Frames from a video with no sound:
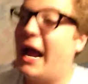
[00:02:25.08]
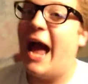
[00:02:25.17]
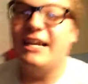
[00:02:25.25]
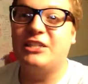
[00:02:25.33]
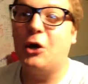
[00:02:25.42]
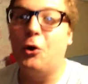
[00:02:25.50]

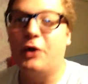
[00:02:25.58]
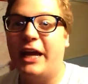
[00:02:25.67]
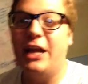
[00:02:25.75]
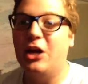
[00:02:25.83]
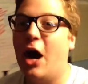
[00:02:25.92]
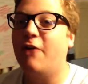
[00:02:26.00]
asshole
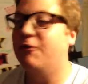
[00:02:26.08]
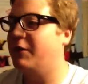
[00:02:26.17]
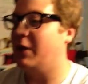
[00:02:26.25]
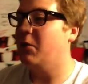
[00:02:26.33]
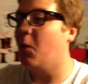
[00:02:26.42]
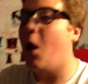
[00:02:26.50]
getting off with
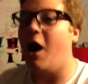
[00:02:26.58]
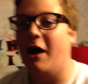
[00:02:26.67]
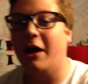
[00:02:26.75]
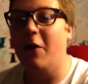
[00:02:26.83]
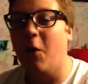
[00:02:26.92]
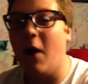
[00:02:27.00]
it and
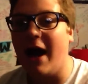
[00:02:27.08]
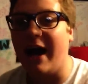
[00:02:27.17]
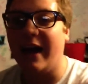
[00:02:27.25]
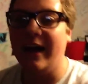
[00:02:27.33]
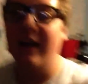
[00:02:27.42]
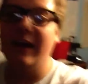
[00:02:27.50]
walking away